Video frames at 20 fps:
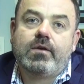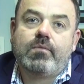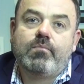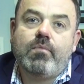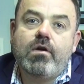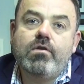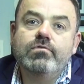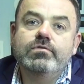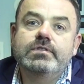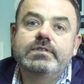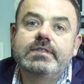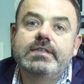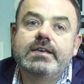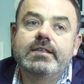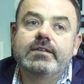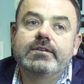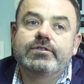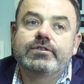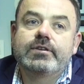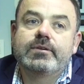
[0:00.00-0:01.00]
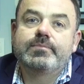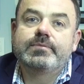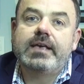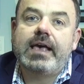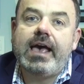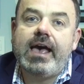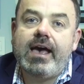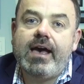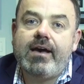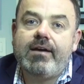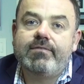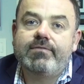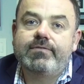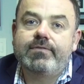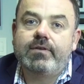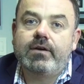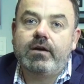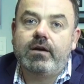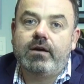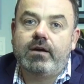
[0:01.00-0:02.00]
most dealerships have
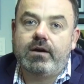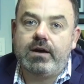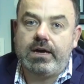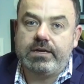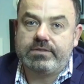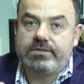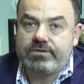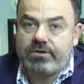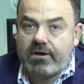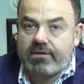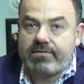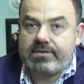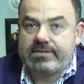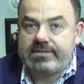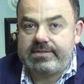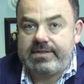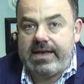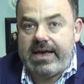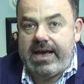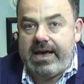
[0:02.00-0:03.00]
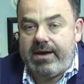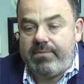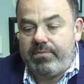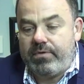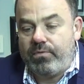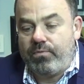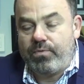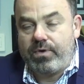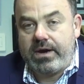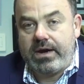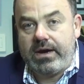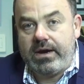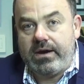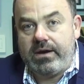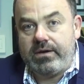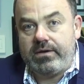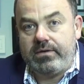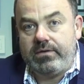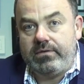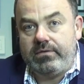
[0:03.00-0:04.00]
a service tab
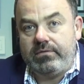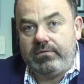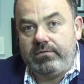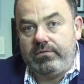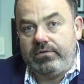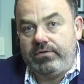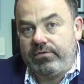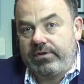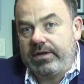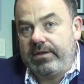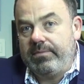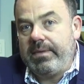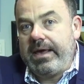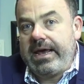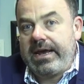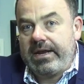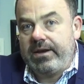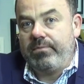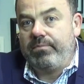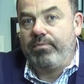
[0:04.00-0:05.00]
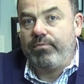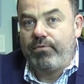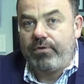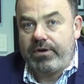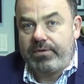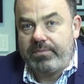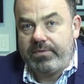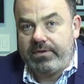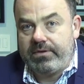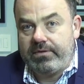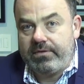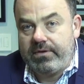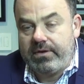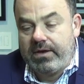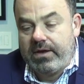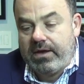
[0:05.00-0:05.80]
where you can make an appointment,